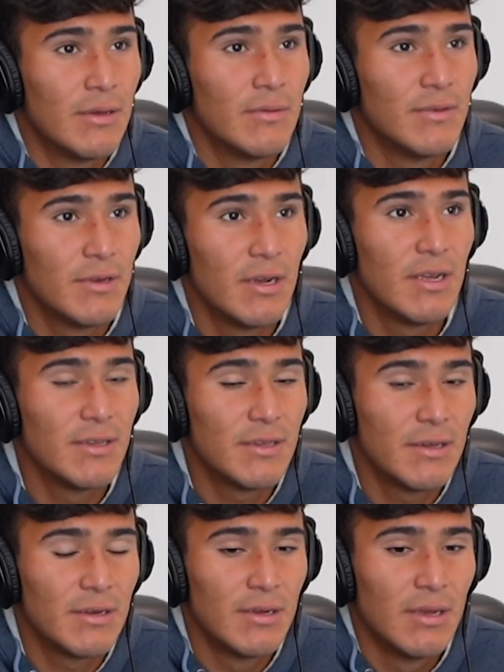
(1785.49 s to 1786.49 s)
I was there last
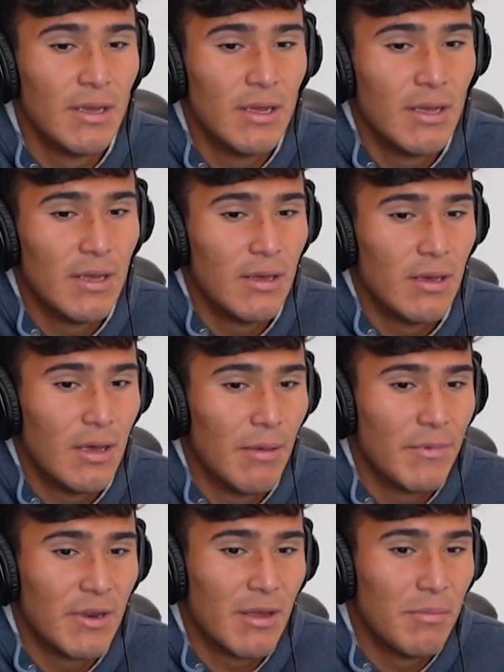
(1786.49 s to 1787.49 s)
year.
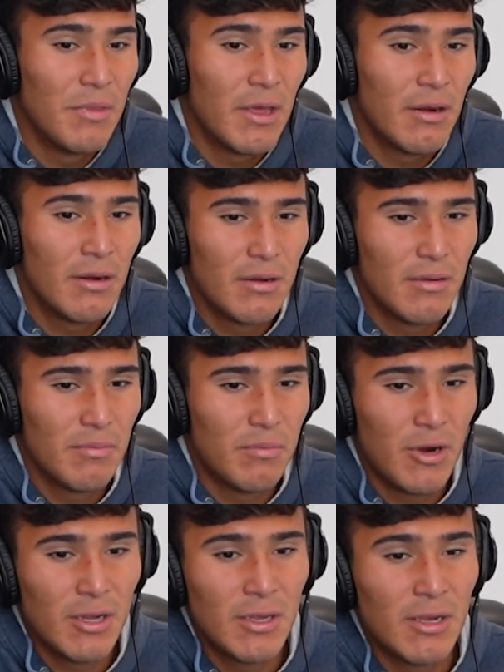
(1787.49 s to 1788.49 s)
I'm there
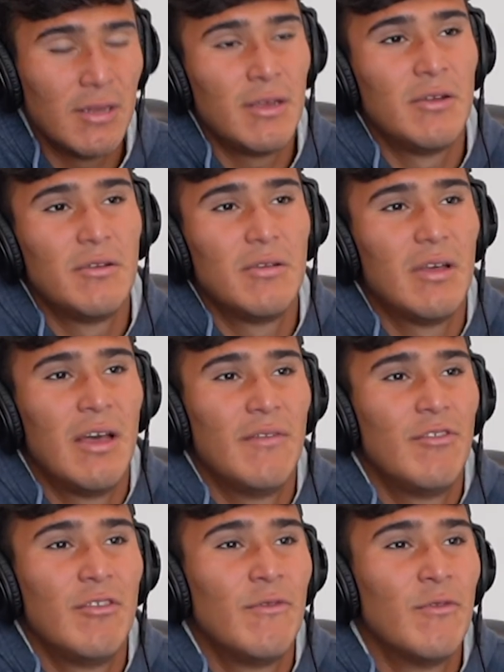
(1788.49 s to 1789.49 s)
practically. I
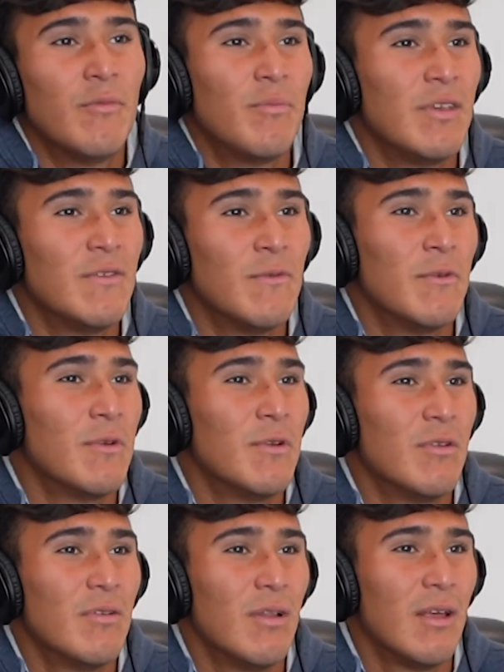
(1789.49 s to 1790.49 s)
just feel peaceful,
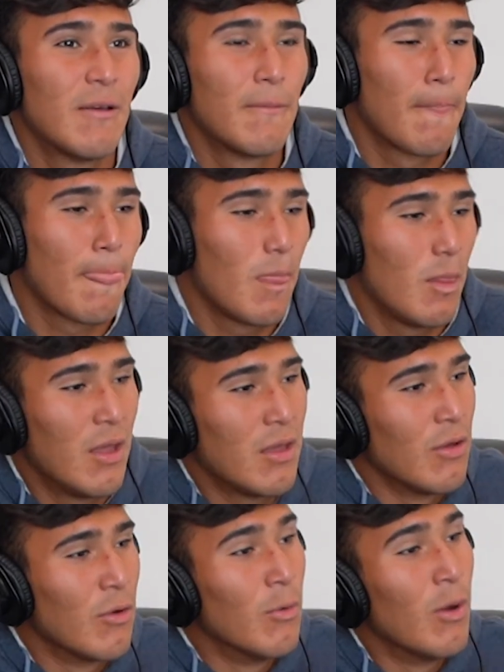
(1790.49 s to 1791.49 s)
Like, I
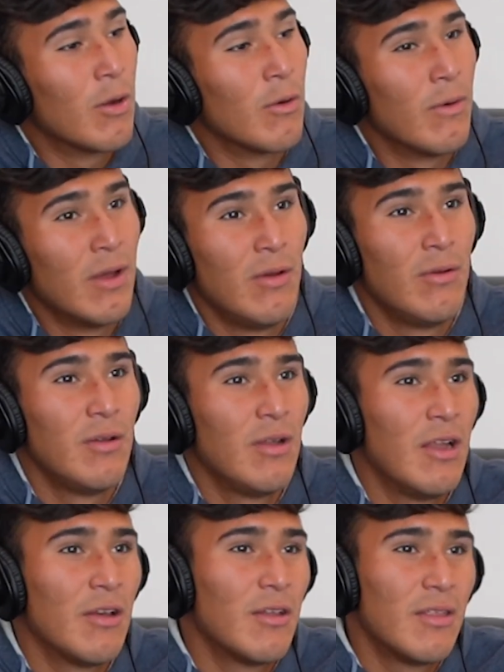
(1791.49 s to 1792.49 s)
can go walk around. I
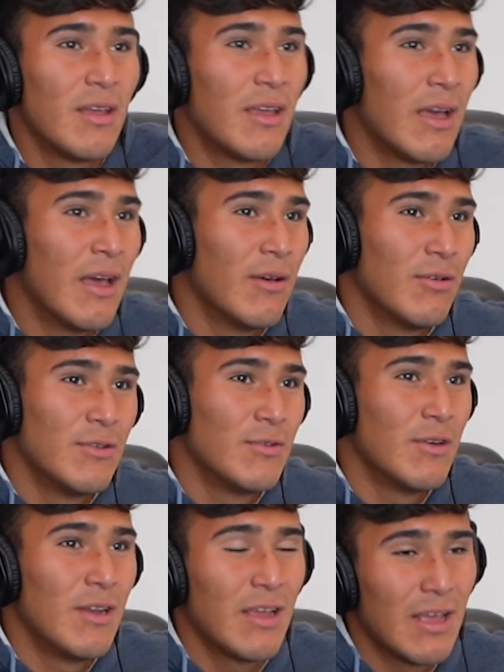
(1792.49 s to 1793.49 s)
look at the cows,
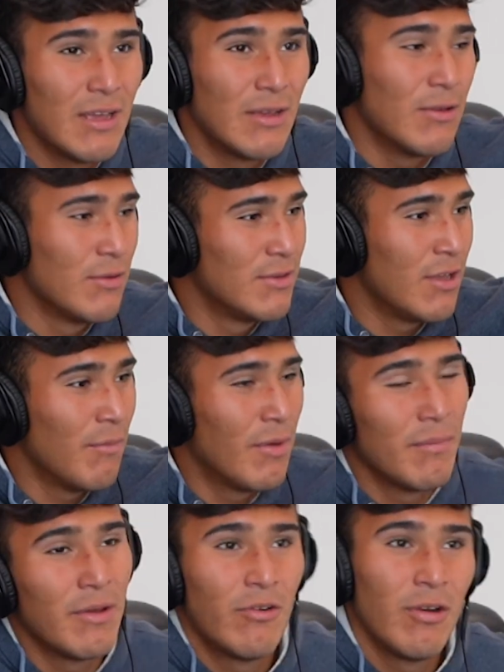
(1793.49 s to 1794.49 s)
or like I stop by
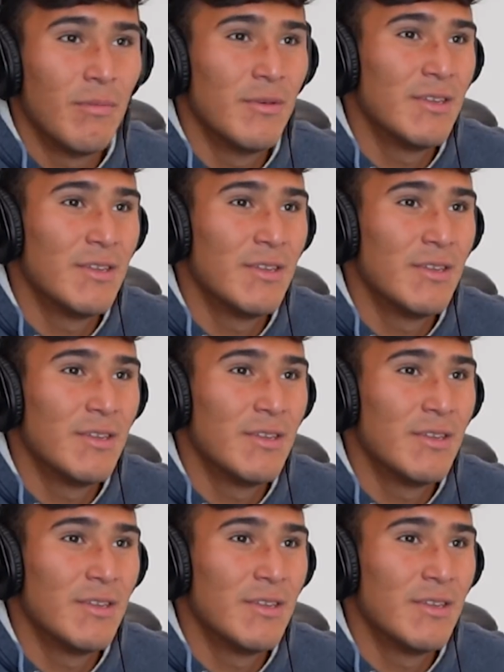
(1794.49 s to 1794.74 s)
my grandma's